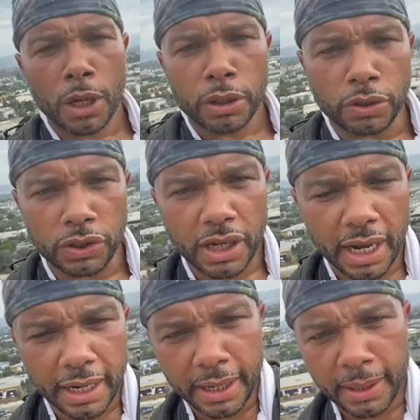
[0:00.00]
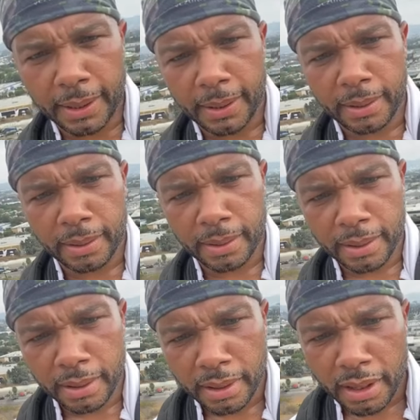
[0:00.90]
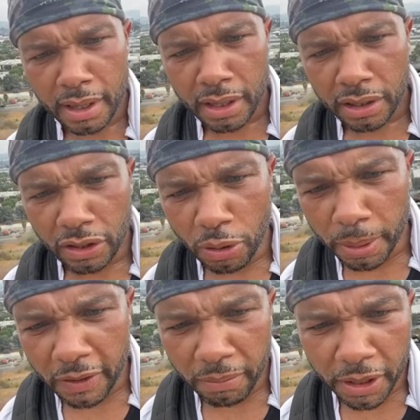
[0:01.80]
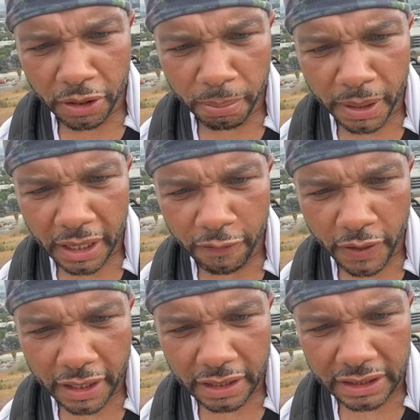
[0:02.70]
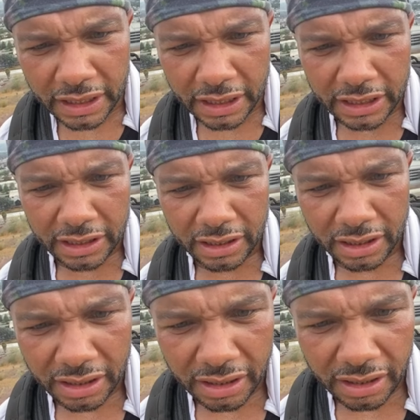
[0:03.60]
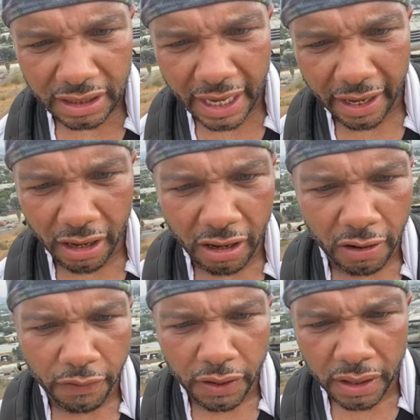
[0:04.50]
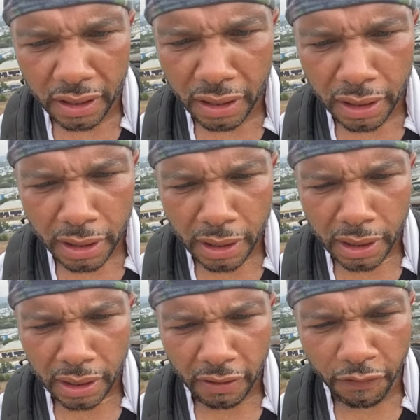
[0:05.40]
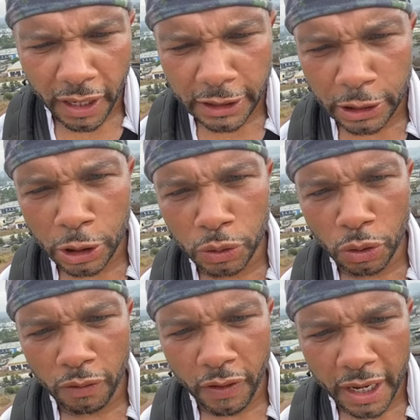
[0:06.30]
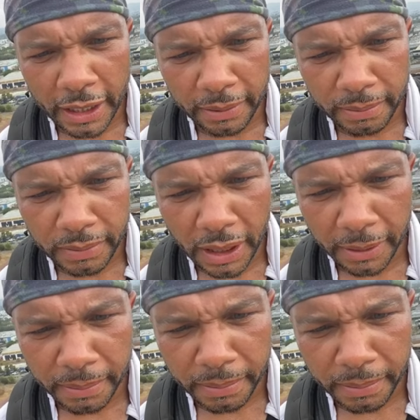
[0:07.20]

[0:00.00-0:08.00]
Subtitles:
You said you don't believe him either, but he faked the sickness day of the fights and he was going to fight in. Yeah.